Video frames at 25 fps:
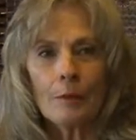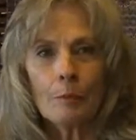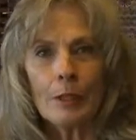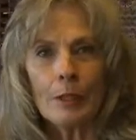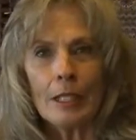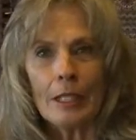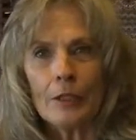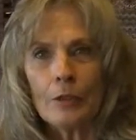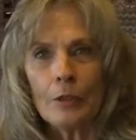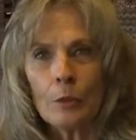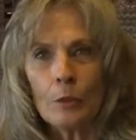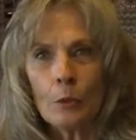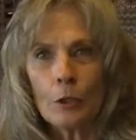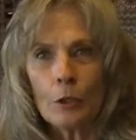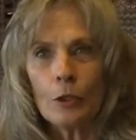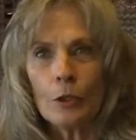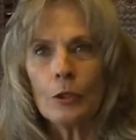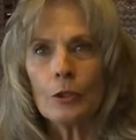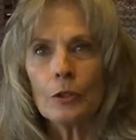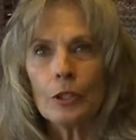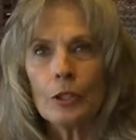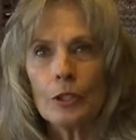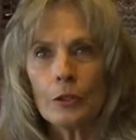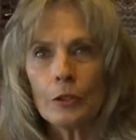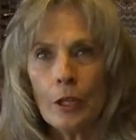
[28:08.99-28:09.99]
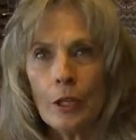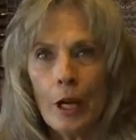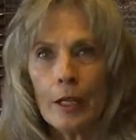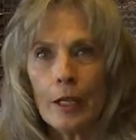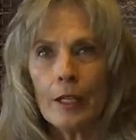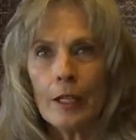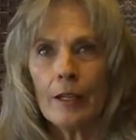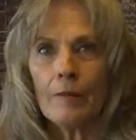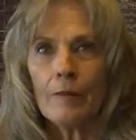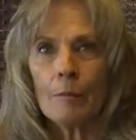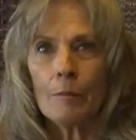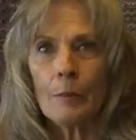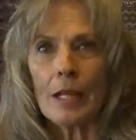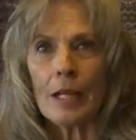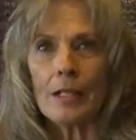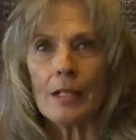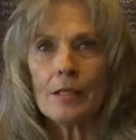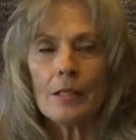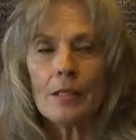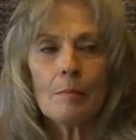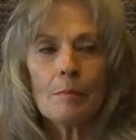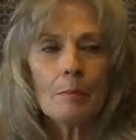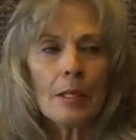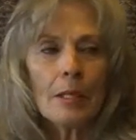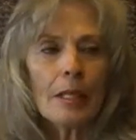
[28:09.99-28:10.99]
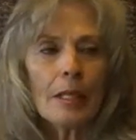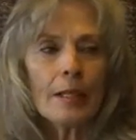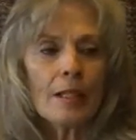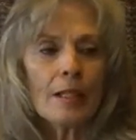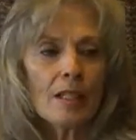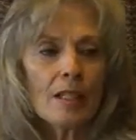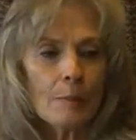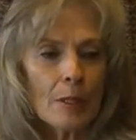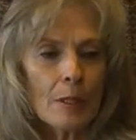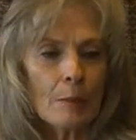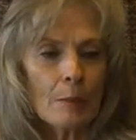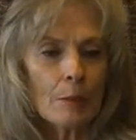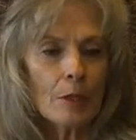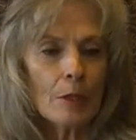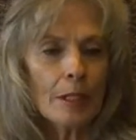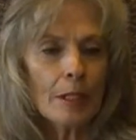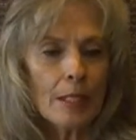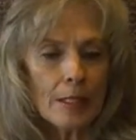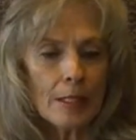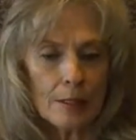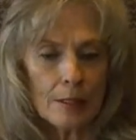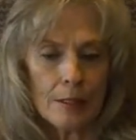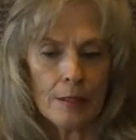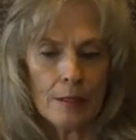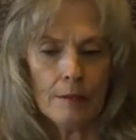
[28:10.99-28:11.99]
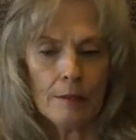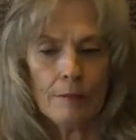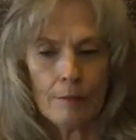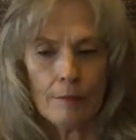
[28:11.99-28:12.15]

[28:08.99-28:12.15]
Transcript: be in the world and not have met somebody that's been molested.